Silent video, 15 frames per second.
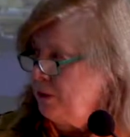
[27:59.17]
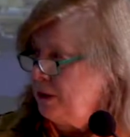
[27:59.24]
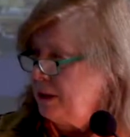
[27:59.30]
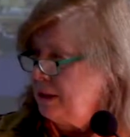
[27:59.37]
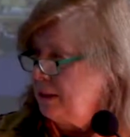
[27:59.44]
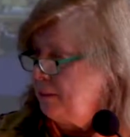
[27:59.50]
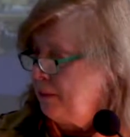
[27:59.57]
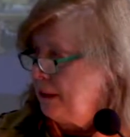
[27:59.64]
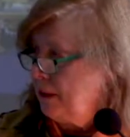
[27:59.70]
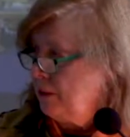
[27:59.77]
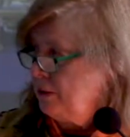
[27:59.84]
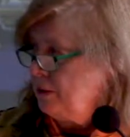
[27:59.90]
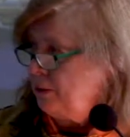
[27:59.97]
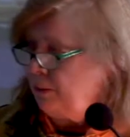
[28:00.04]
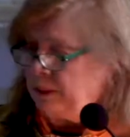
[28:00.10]
This
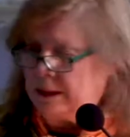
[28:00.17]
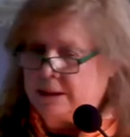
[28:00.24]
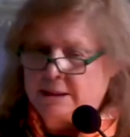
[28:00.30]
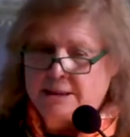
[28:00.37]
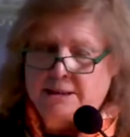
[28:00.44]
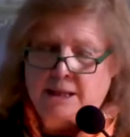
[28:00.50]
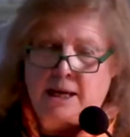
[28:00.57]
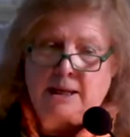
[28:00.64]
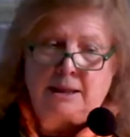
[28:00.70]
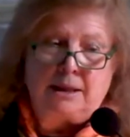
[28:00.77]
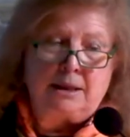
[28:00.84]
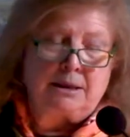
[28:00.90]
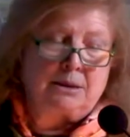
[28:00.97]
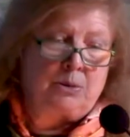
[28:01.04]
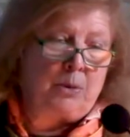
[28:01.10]
appears to have been designed
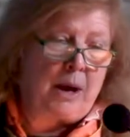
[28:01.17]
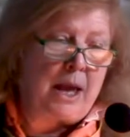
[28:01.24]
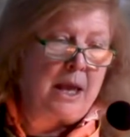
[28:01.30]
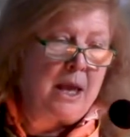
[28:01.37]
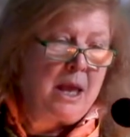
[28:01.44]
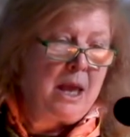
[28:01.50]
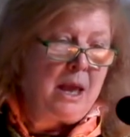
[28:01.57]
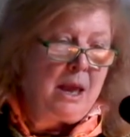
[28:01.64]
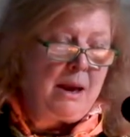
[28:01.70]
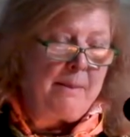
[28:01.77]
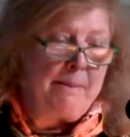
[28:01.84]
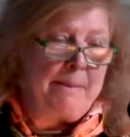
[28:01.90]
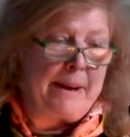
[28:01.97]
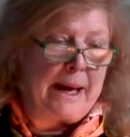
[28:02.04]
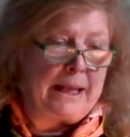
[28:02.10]
this way,
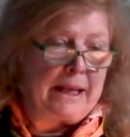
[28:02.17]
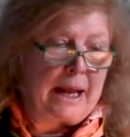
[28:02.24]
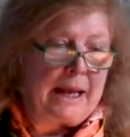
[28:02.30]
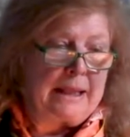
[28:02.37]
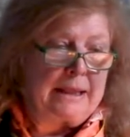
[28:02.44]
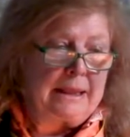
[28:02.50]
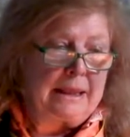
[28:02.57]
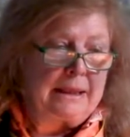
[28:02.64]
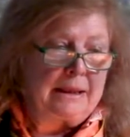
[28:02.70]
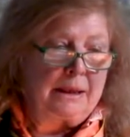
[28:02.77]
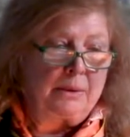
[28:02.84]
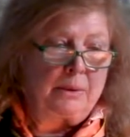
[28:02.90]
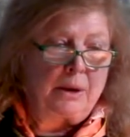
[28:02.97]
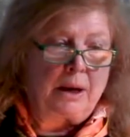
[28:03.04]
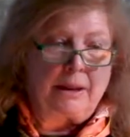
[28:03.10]
but I think
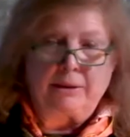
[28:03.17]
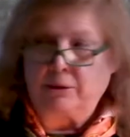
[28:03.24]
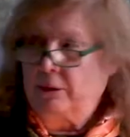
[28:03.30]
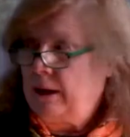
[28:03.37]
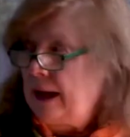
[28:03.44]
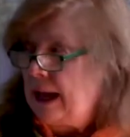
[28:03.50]
there were other